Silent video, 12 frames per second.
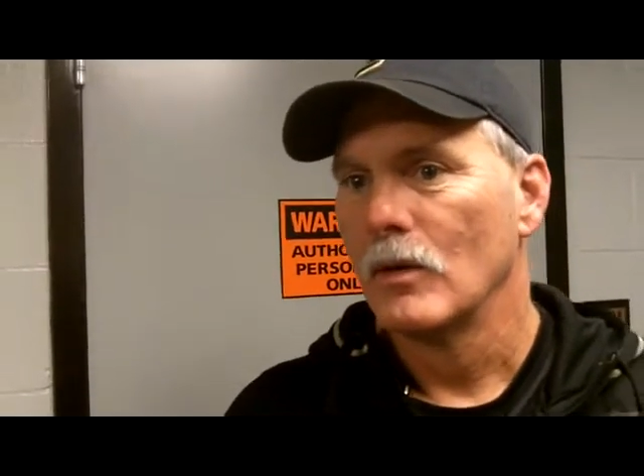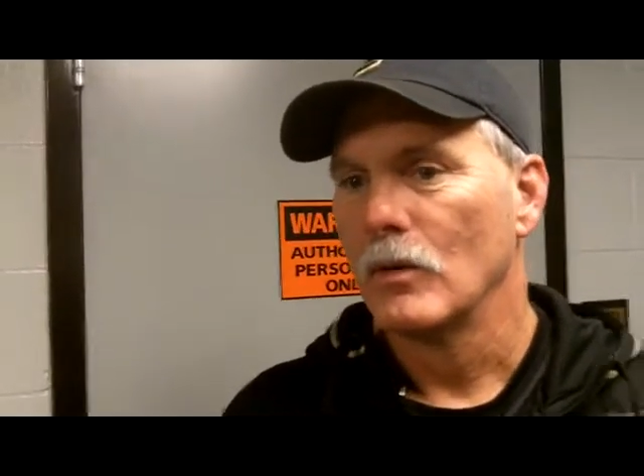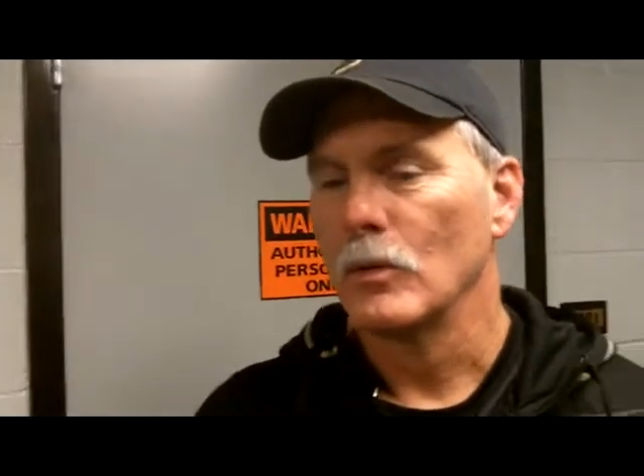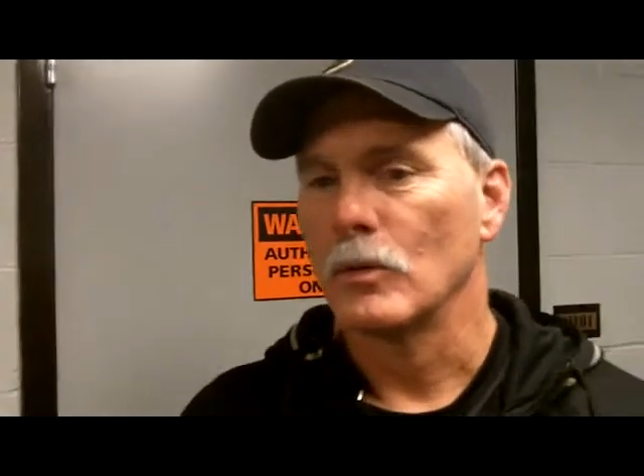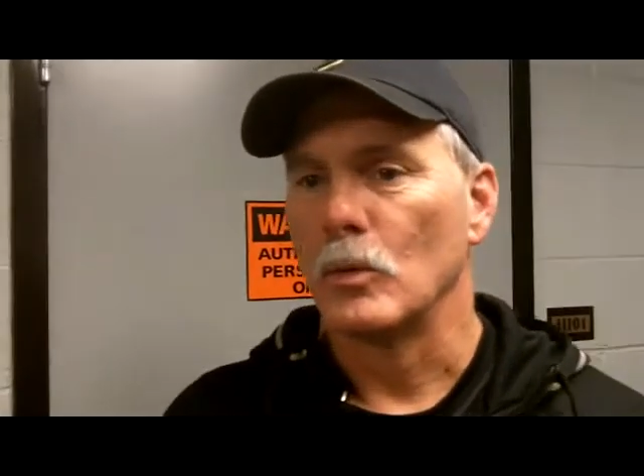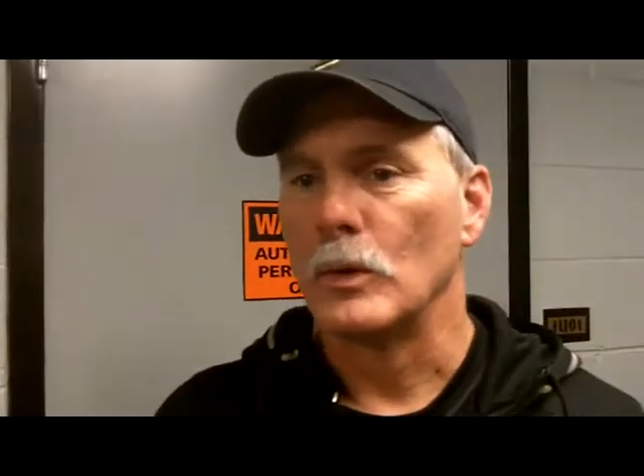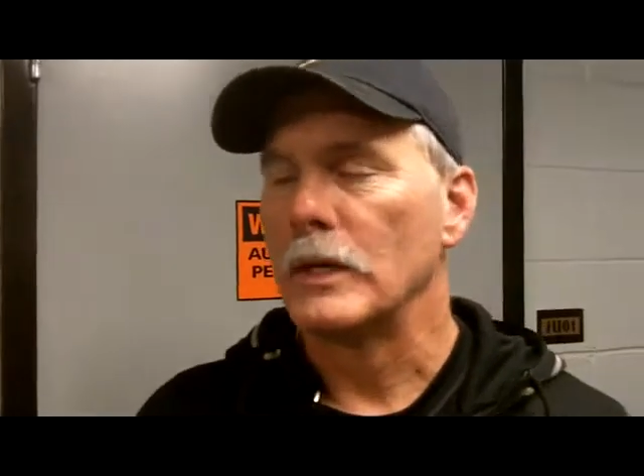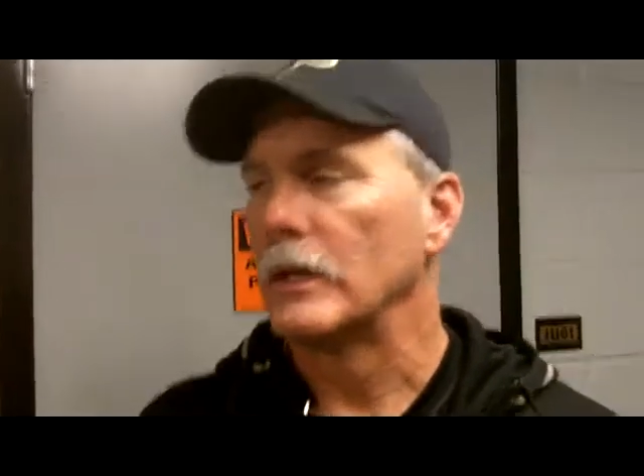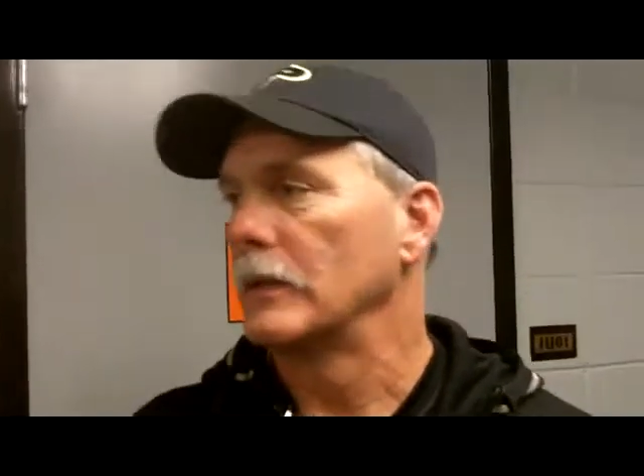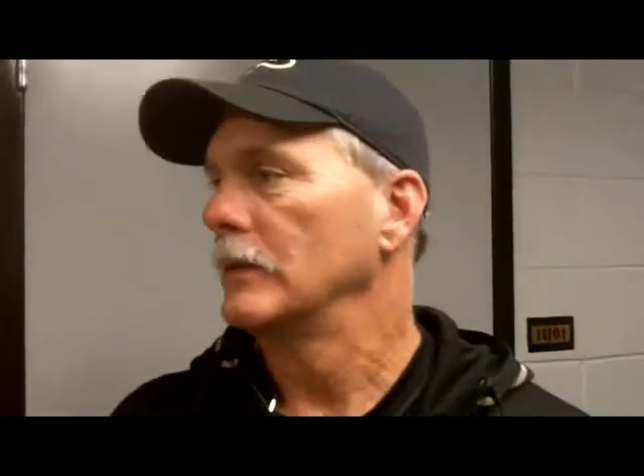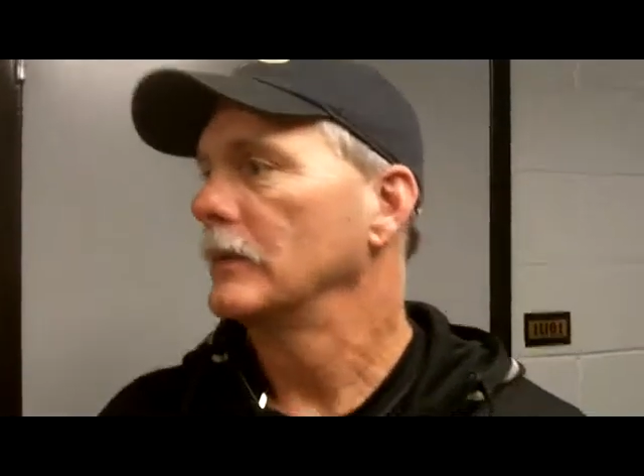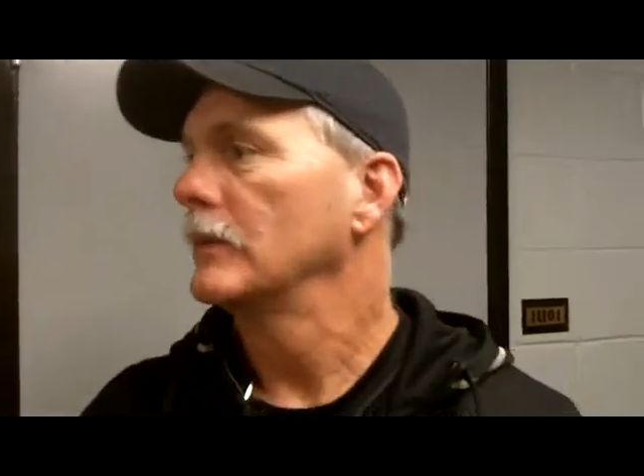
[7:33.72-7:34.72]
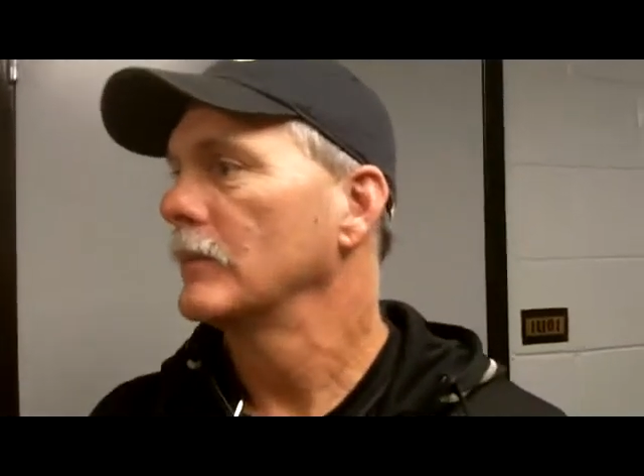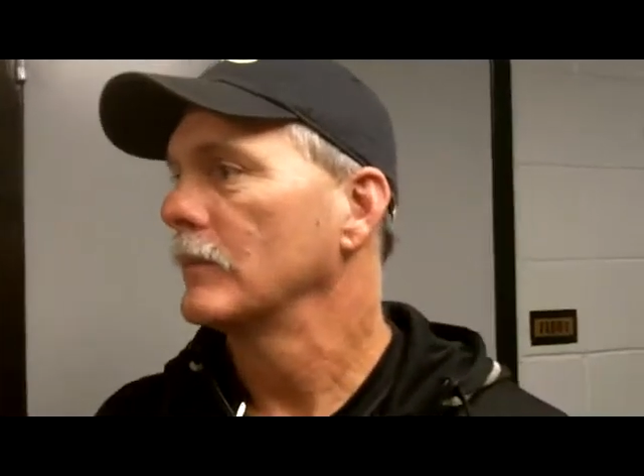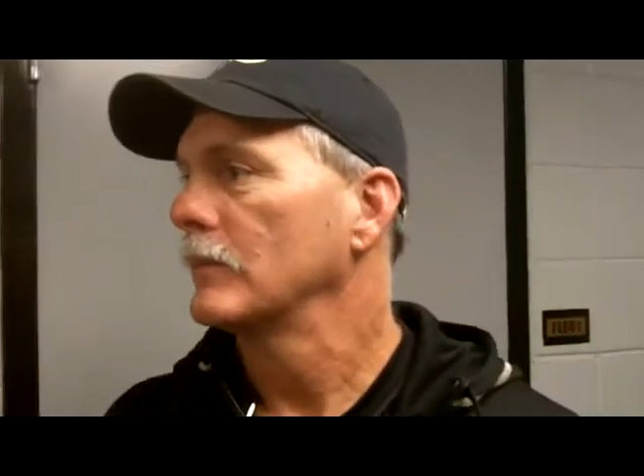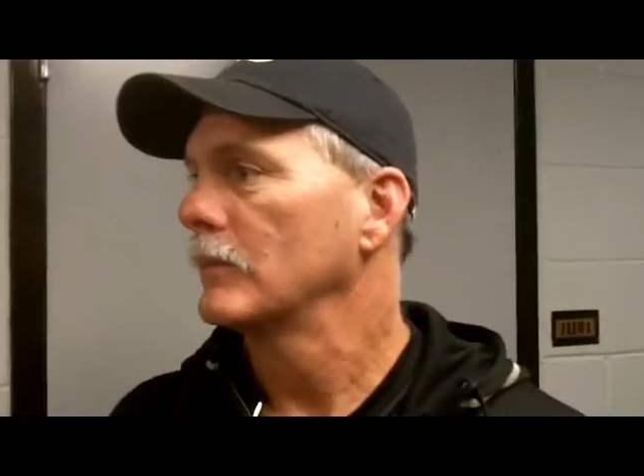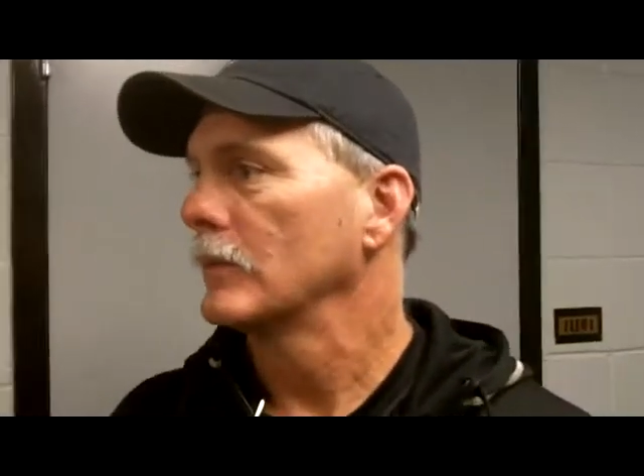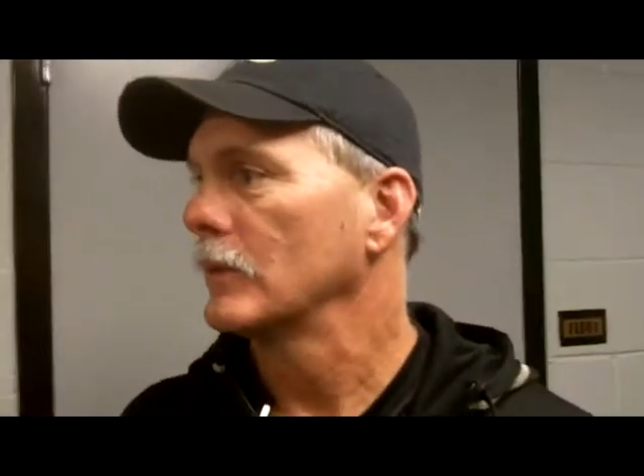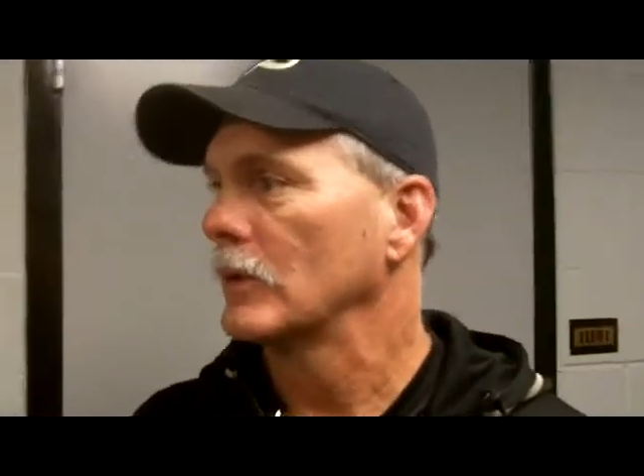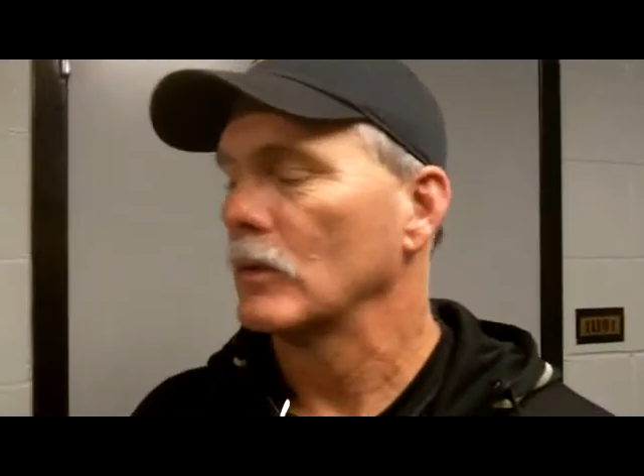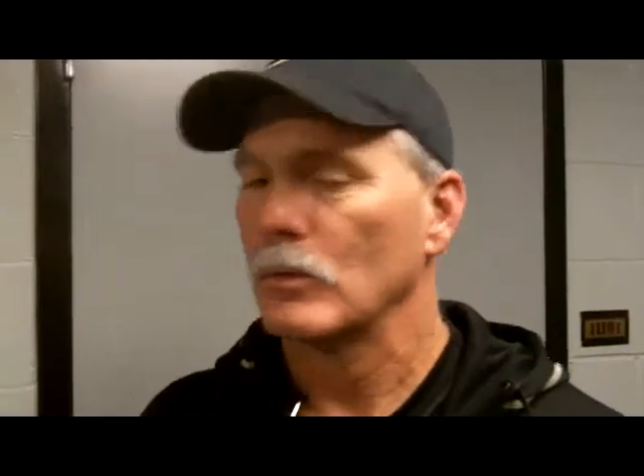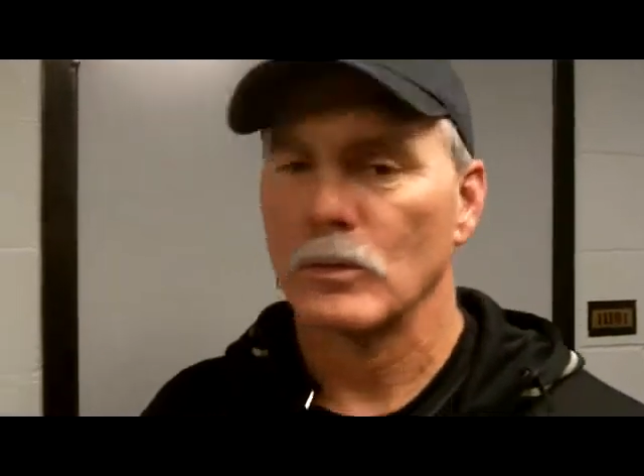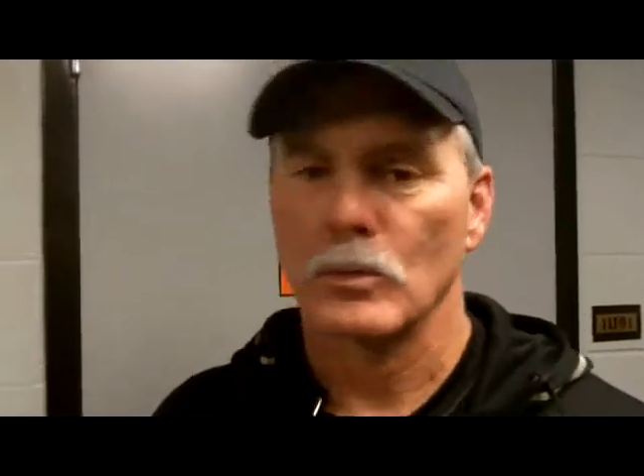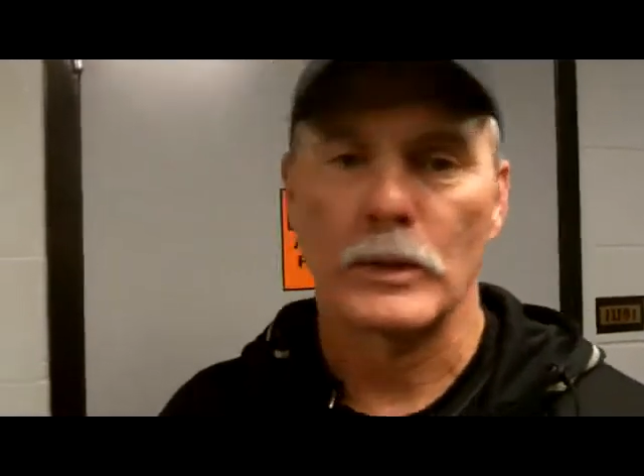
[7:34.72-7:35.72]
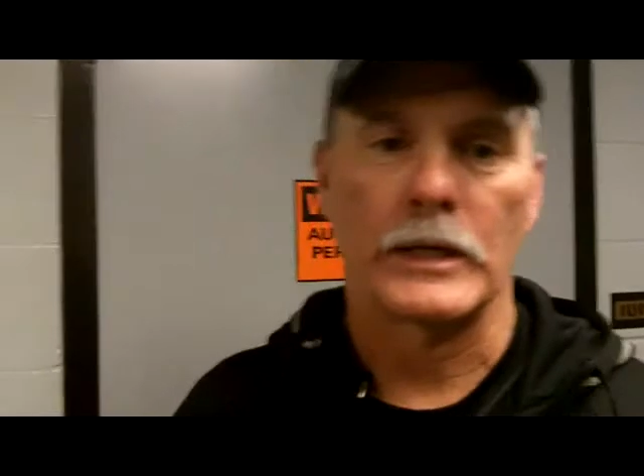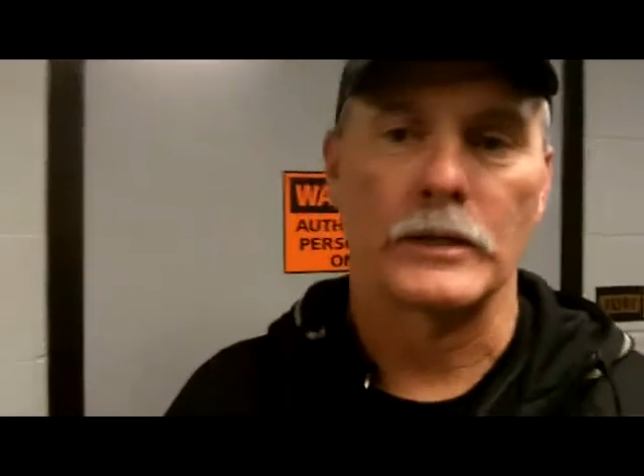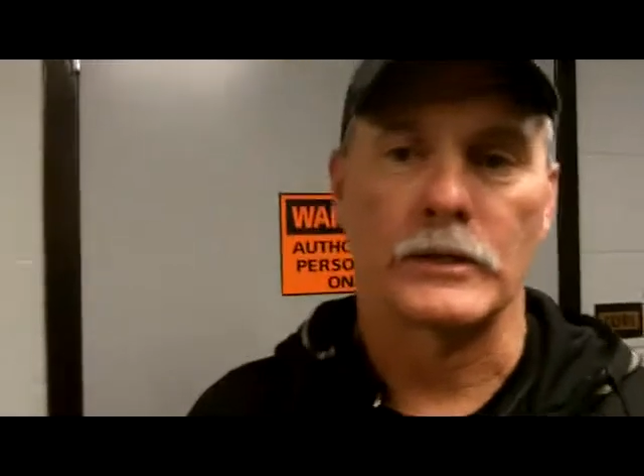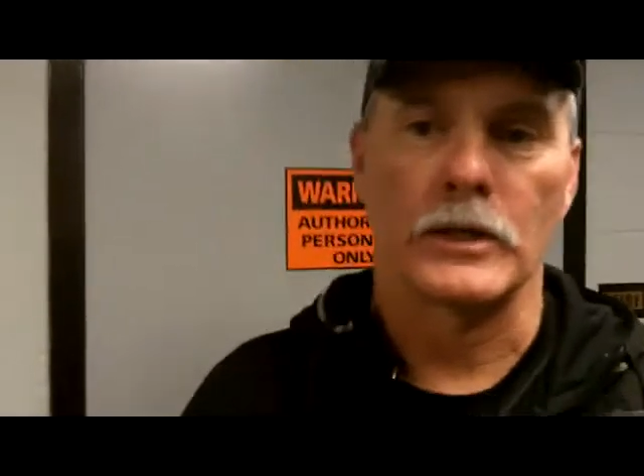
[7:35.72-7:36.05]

I want to win. Right. I want to win.